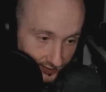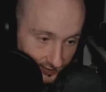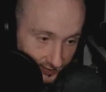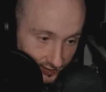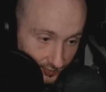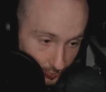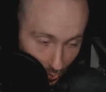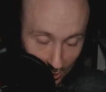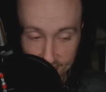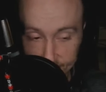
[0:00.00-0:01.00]
Uh,
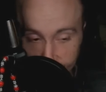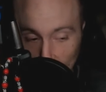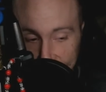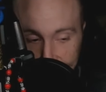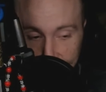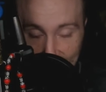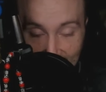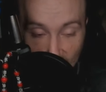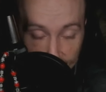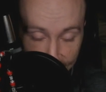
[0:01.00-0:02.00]

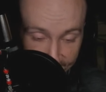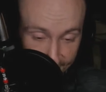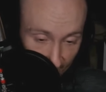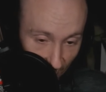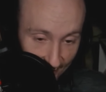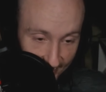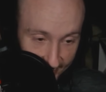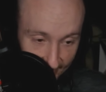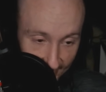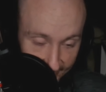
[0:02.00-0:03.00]
422,000. So, I mean,
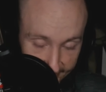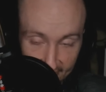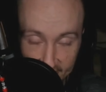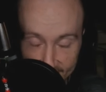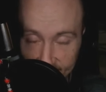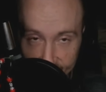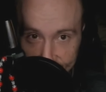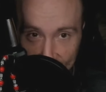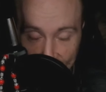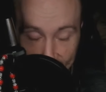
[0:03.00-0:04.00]
like, you
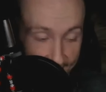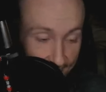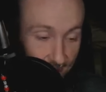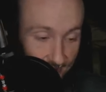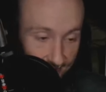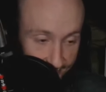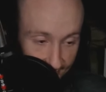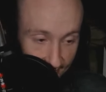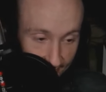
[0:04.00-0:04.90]
definitely come up, girl.